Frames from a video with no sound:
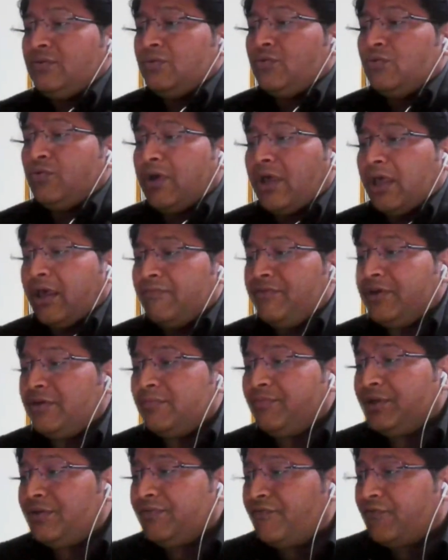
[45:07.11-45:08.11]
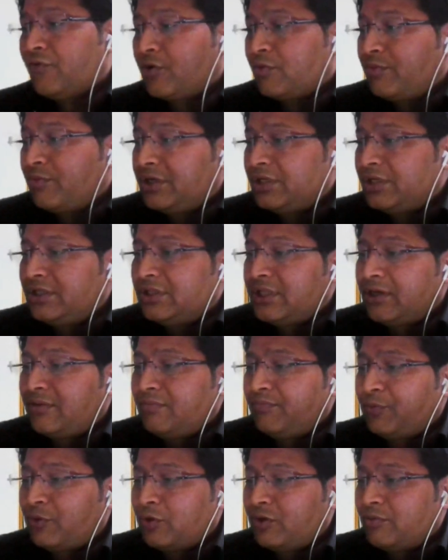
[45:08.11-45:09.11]
who having been formally in the
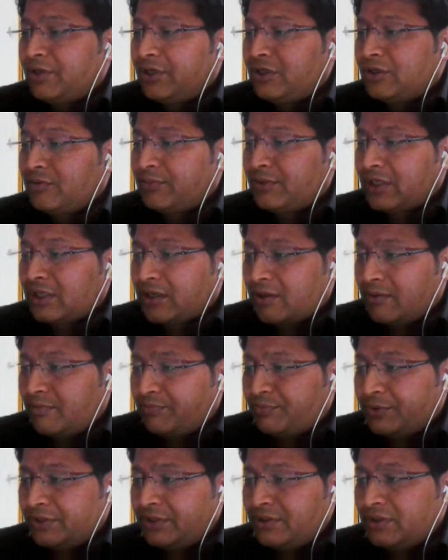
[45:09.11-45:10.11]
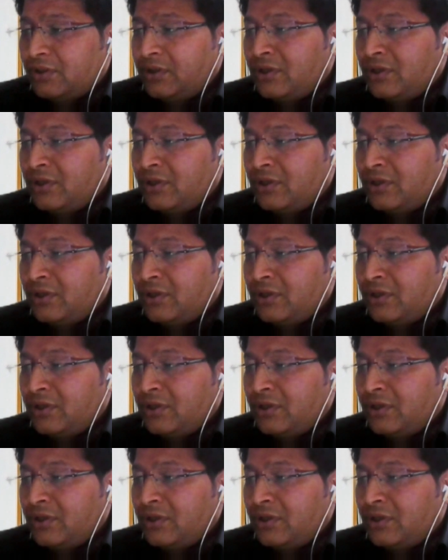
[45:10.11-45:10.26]
employment of the company